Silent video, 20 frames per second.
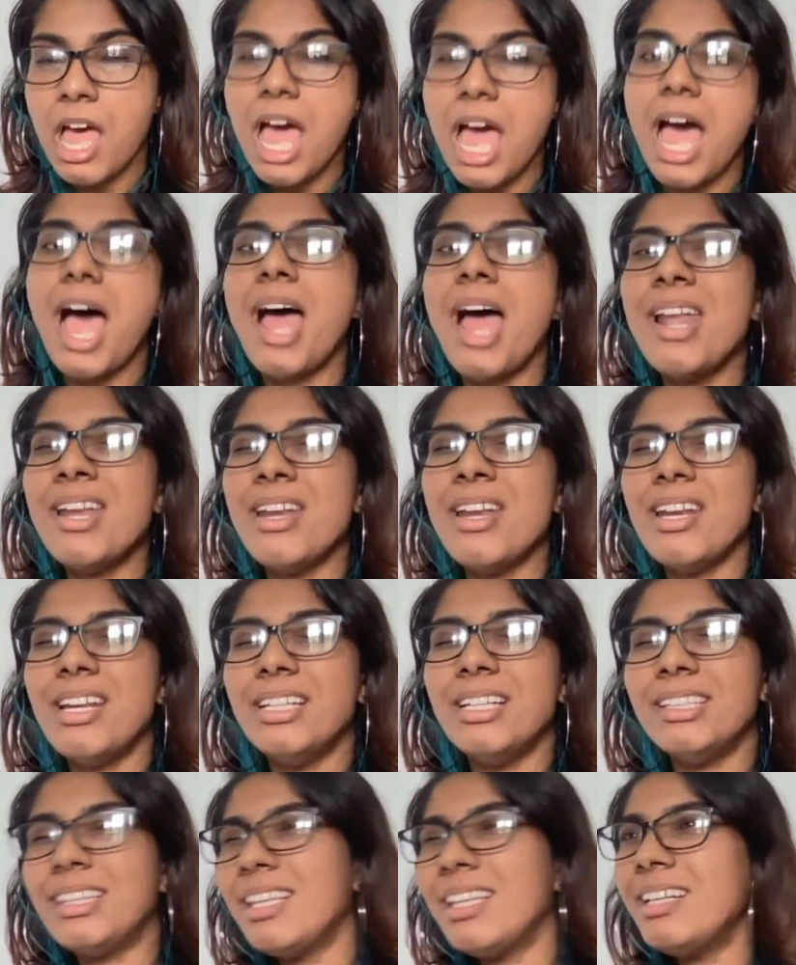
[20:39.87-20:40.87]
And
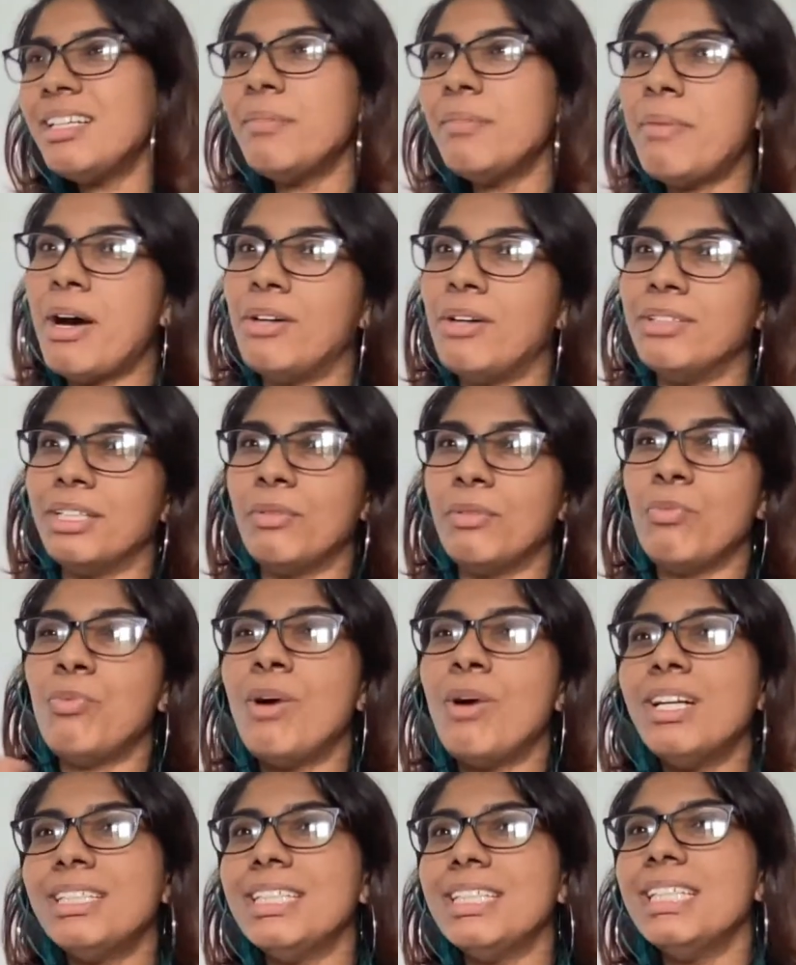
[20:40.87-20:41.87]
think about it.
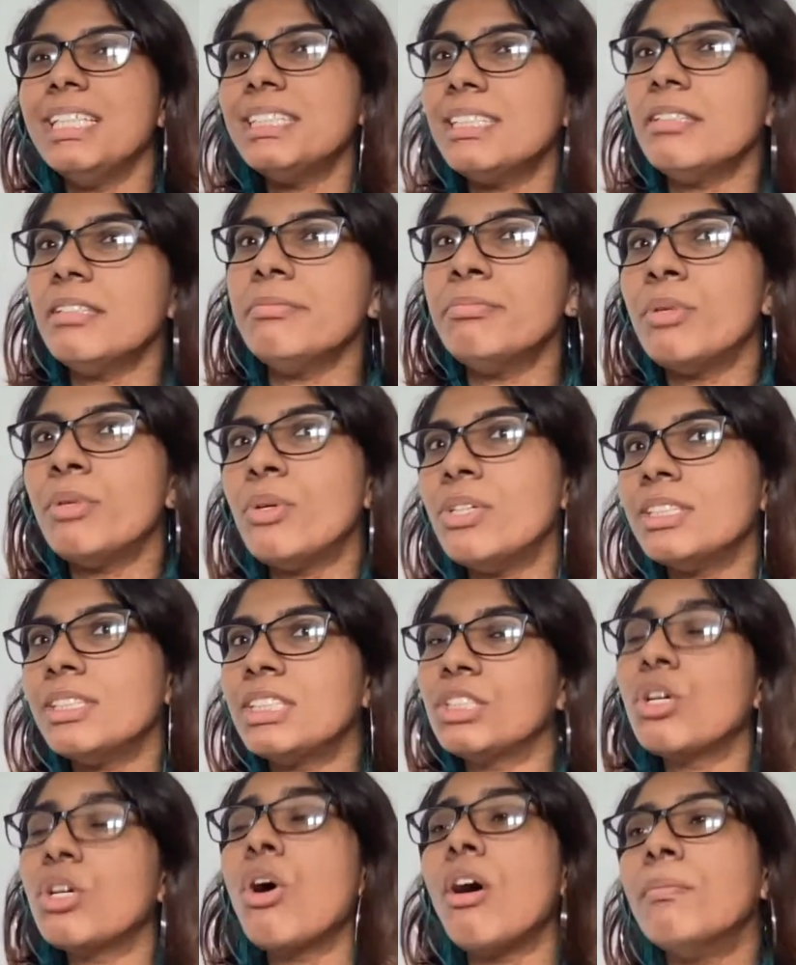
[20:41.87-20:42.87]
What is the
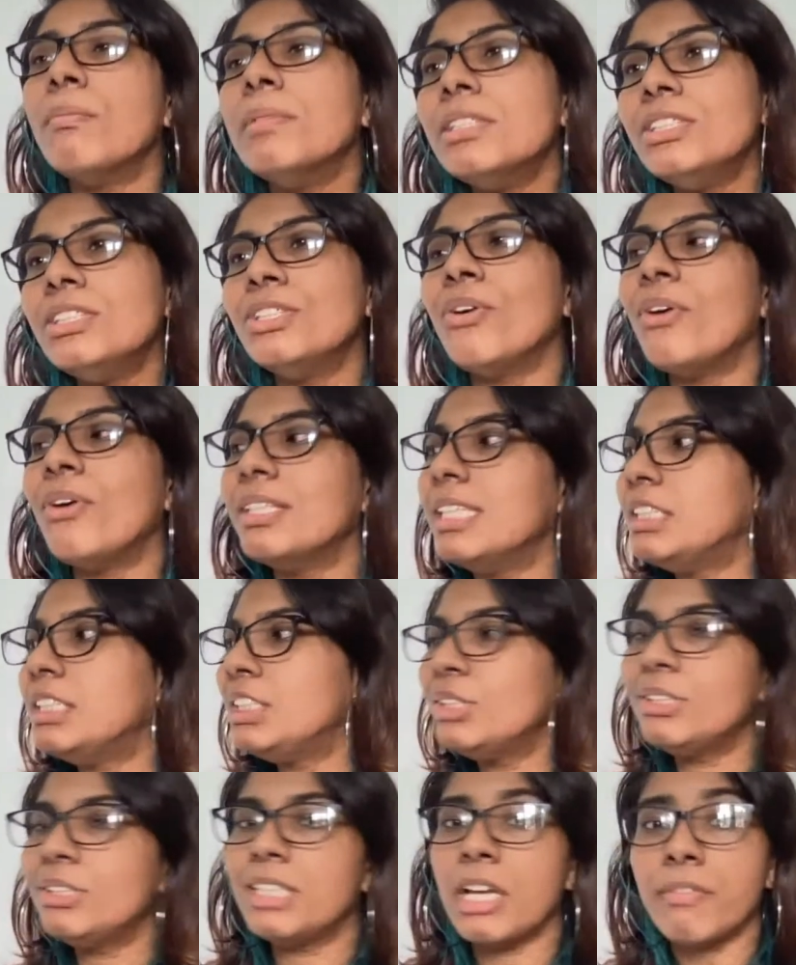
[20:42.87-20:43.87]
most common toy
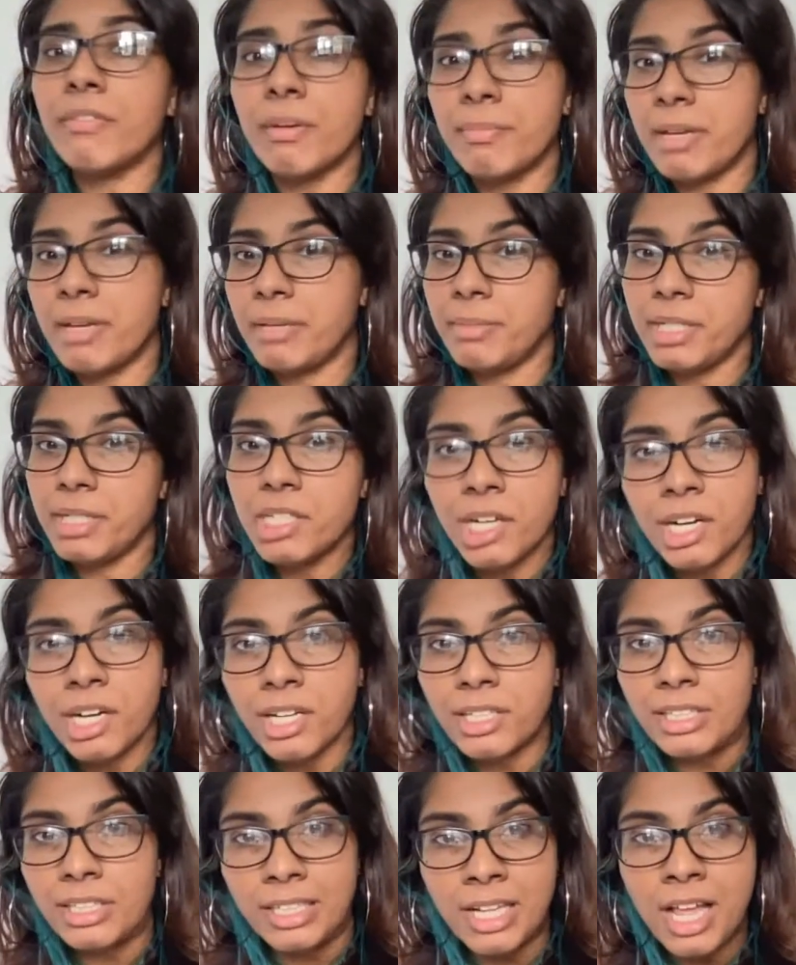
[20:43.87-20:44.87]
that you'd give a baby
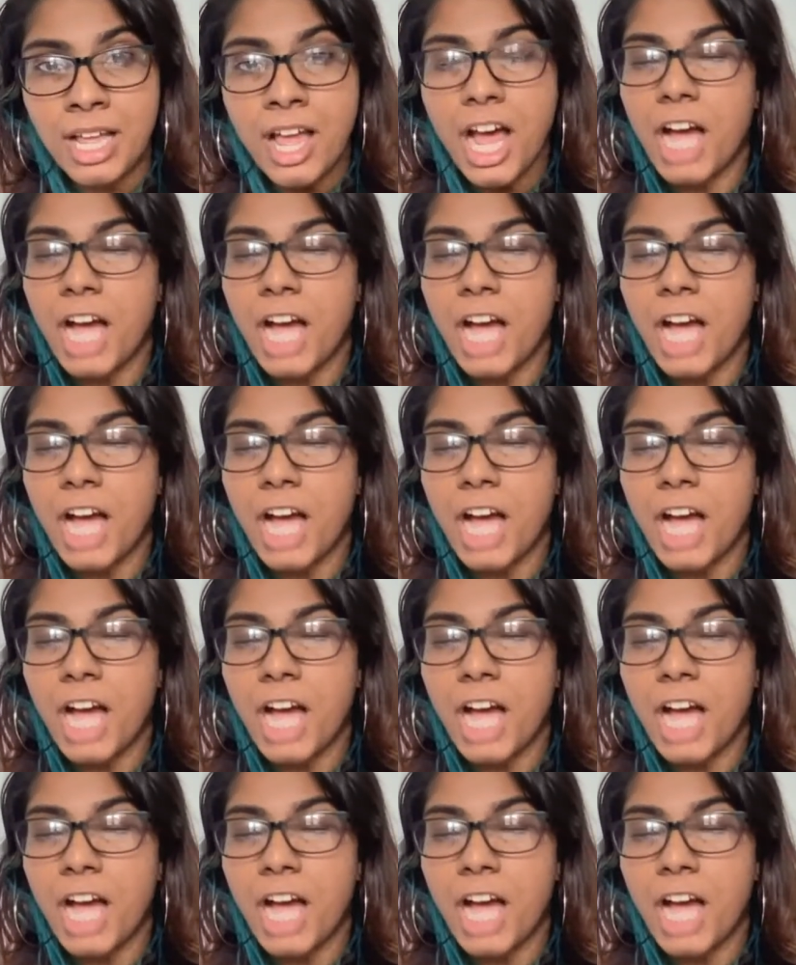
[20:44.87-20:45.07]
girl?